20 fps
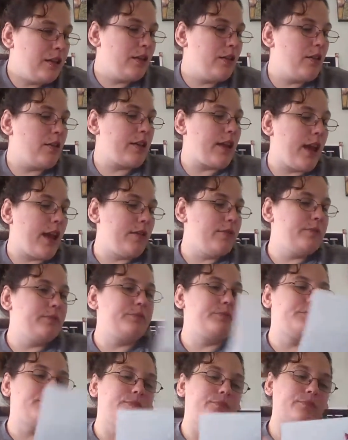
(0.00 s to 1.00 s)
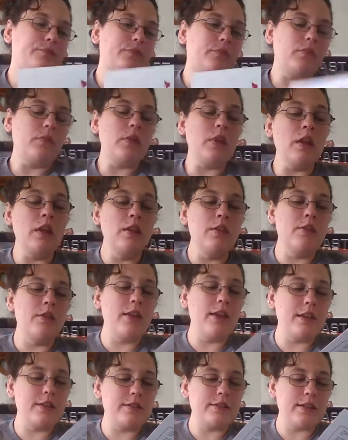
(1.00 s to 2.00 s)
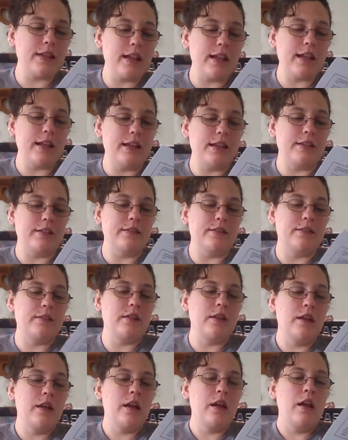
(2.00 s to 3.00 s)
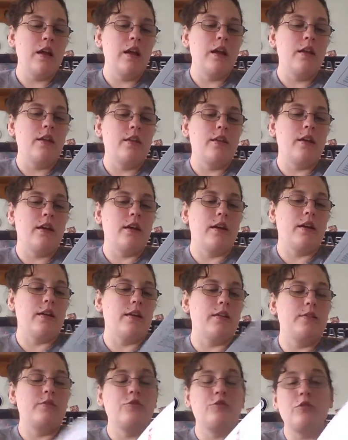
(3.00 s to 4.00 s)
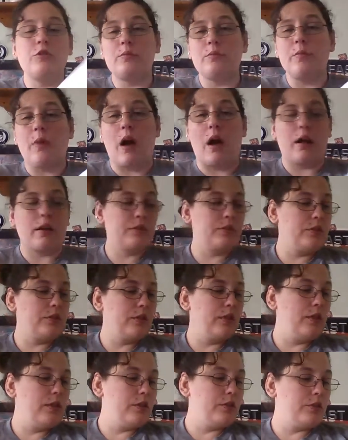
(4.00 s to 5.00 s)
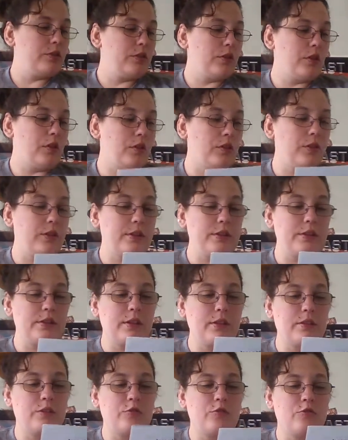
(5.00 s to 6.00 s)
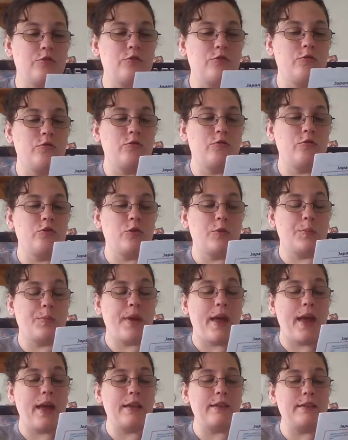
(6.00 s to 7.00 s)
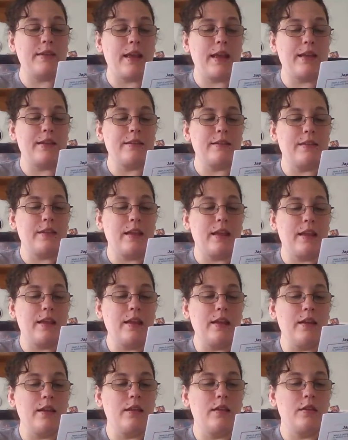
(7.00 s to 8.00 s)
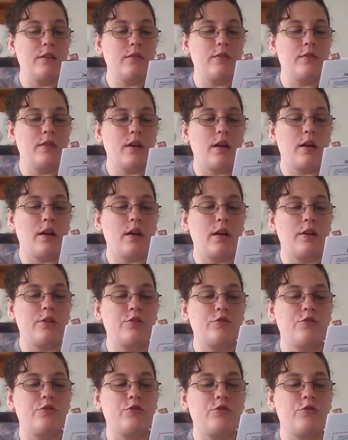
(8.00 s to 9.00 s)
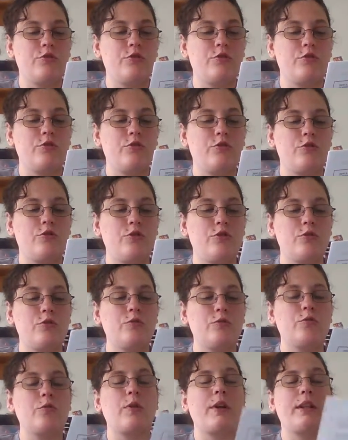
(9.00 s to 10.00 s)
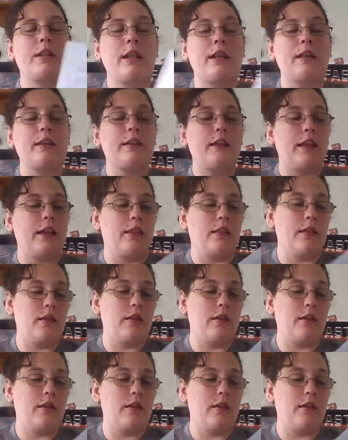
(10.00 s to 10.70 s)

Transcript: Okay. This is the June box. So this is Japan Tasty June 2019.